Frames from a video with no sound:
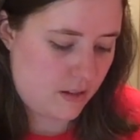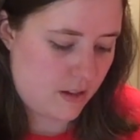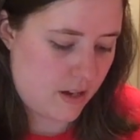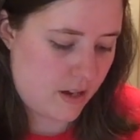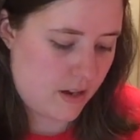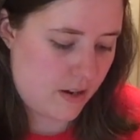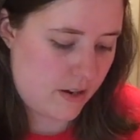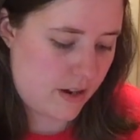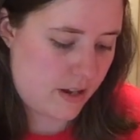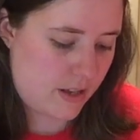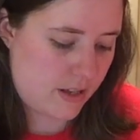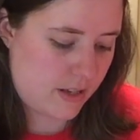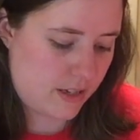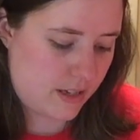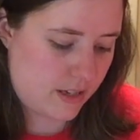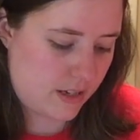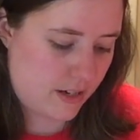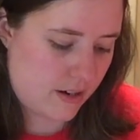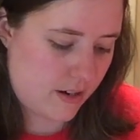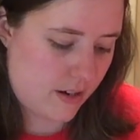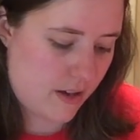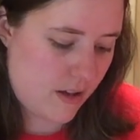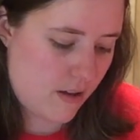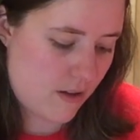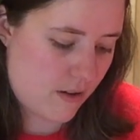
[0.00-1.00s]
All right, let's see.
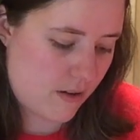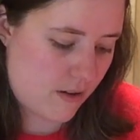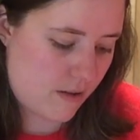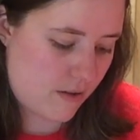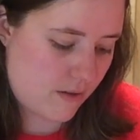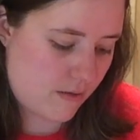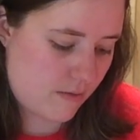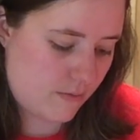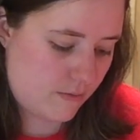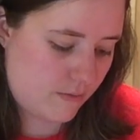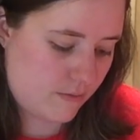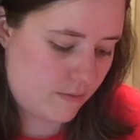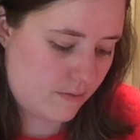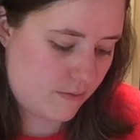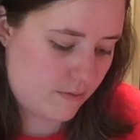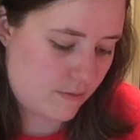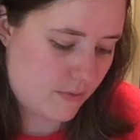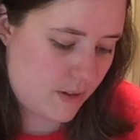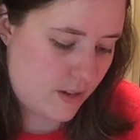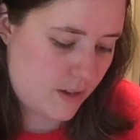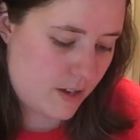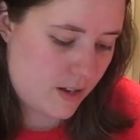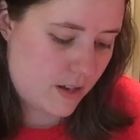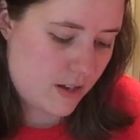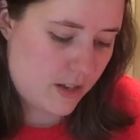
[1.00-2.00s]
Oh,
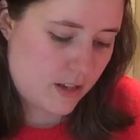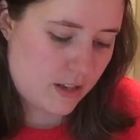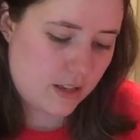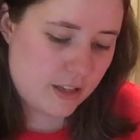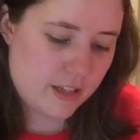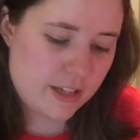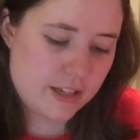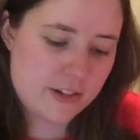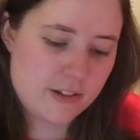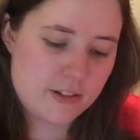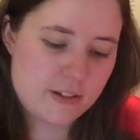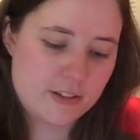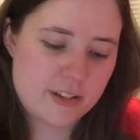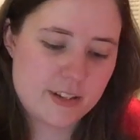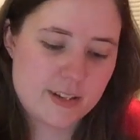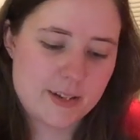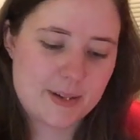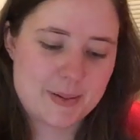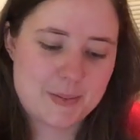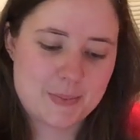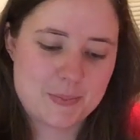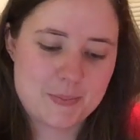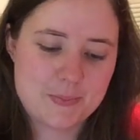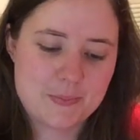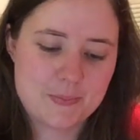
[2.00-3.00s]

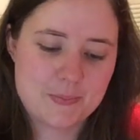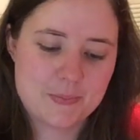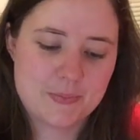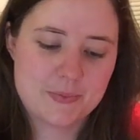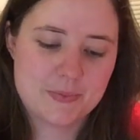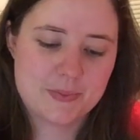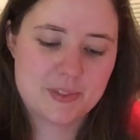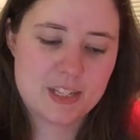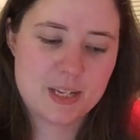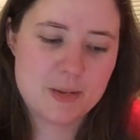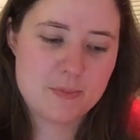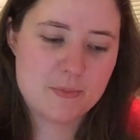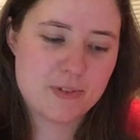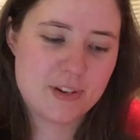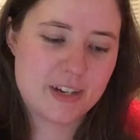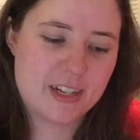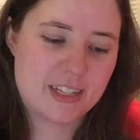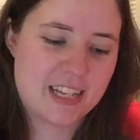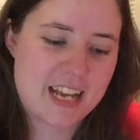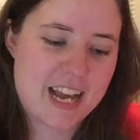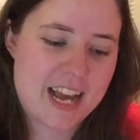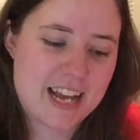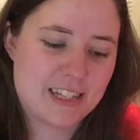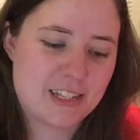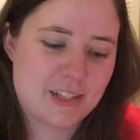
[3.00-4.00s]
little temporary
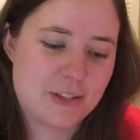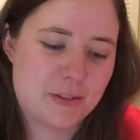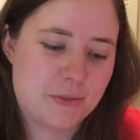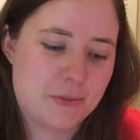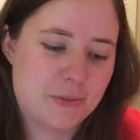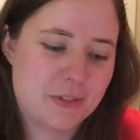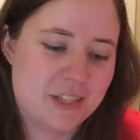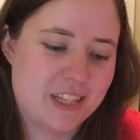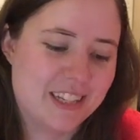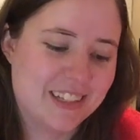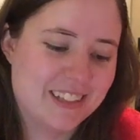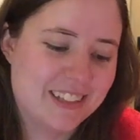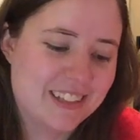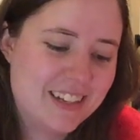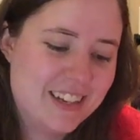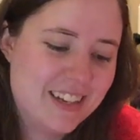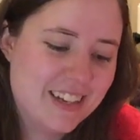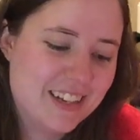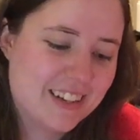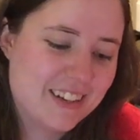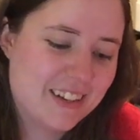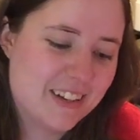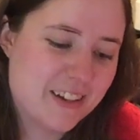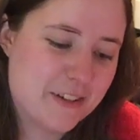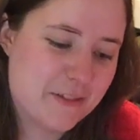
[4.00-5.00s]
tattoos
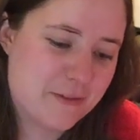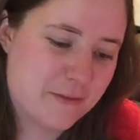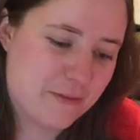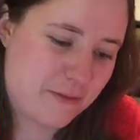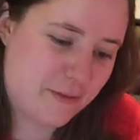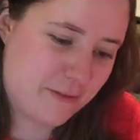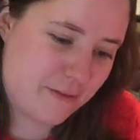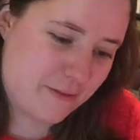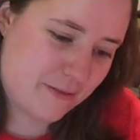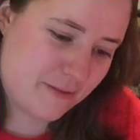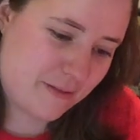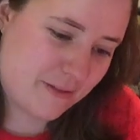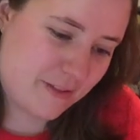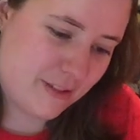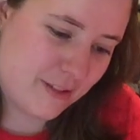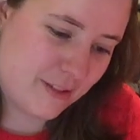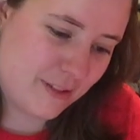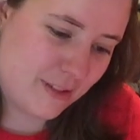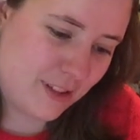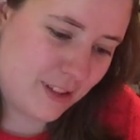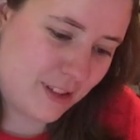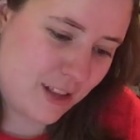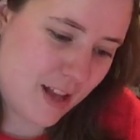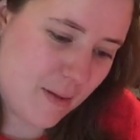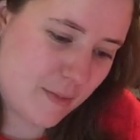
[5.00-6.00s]
of
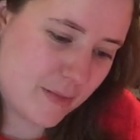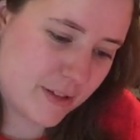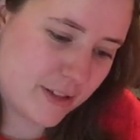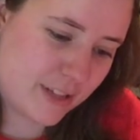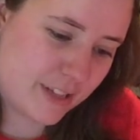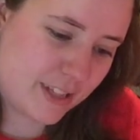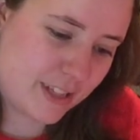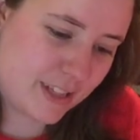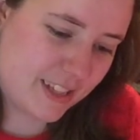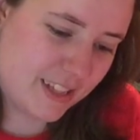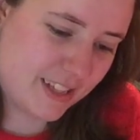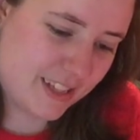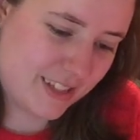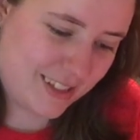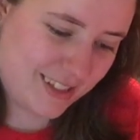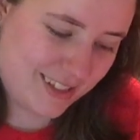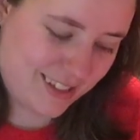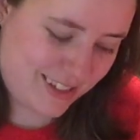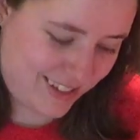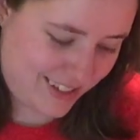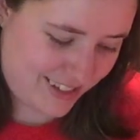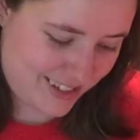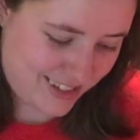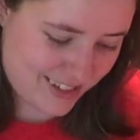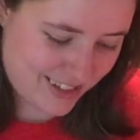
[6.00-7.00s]
llamas.
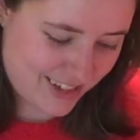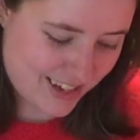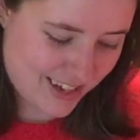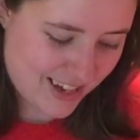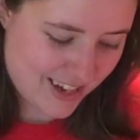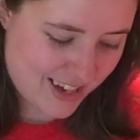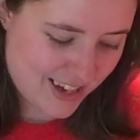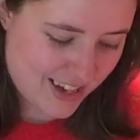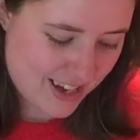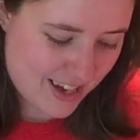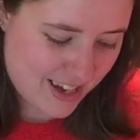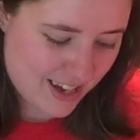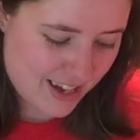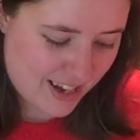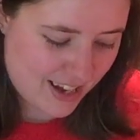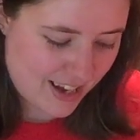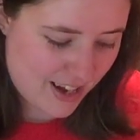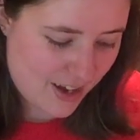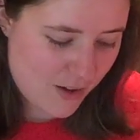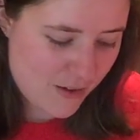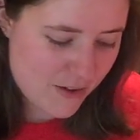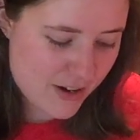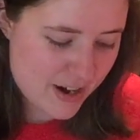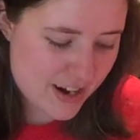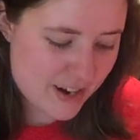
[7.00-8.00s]

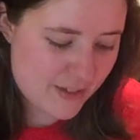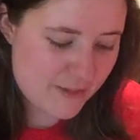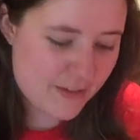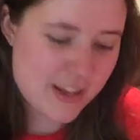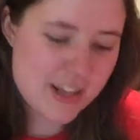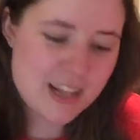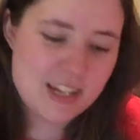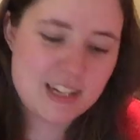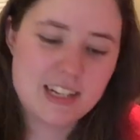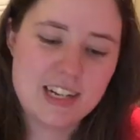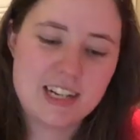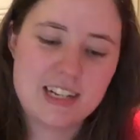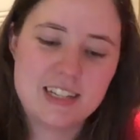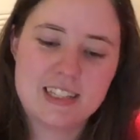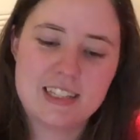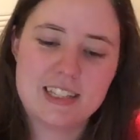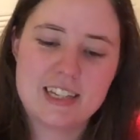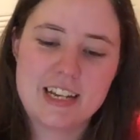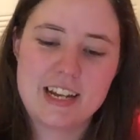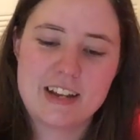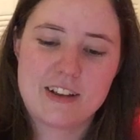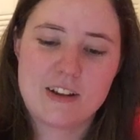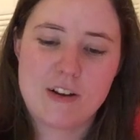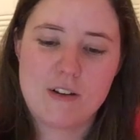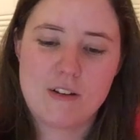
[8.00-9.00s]
Oh, and a Valentine's
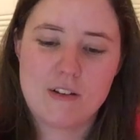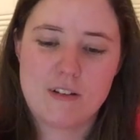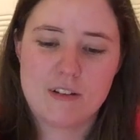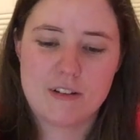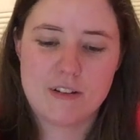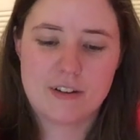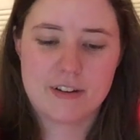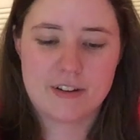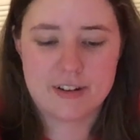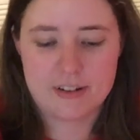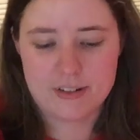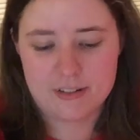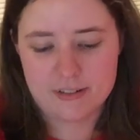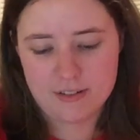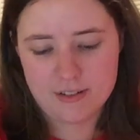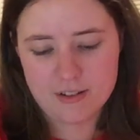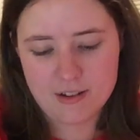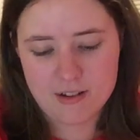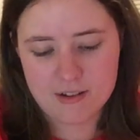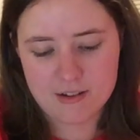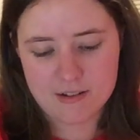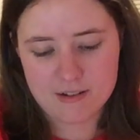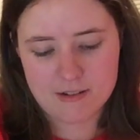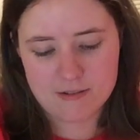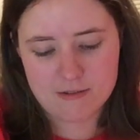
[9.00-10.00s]
Day card.
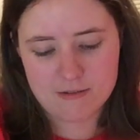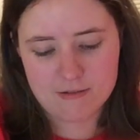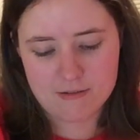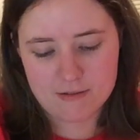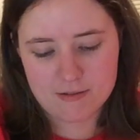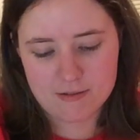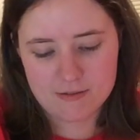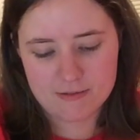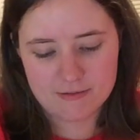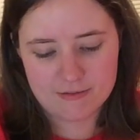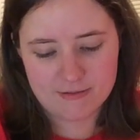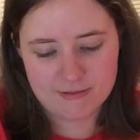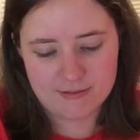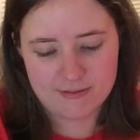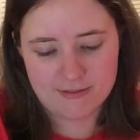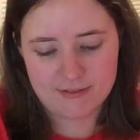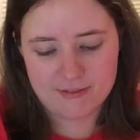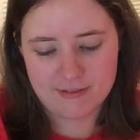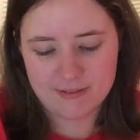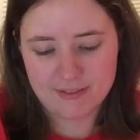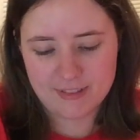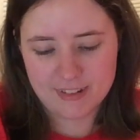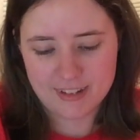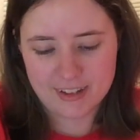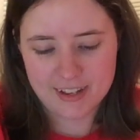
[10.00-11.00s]
Oh,
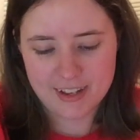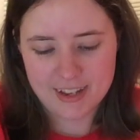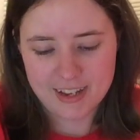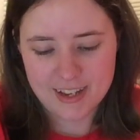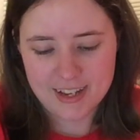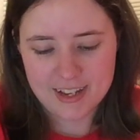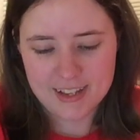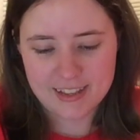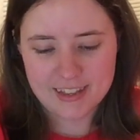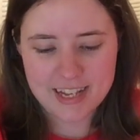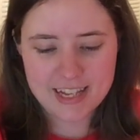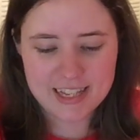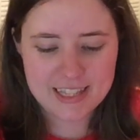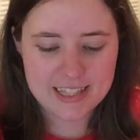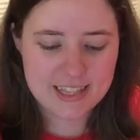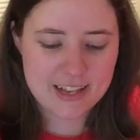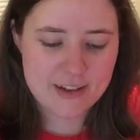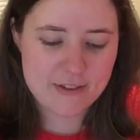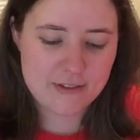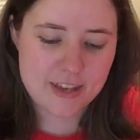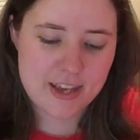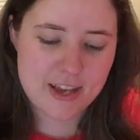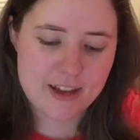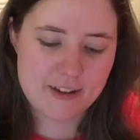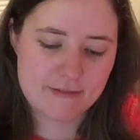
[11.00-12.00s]
that's so
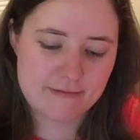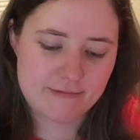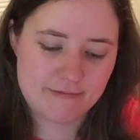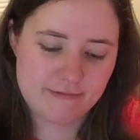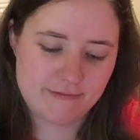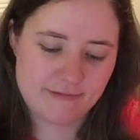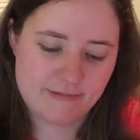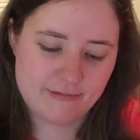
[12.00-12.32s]
cute.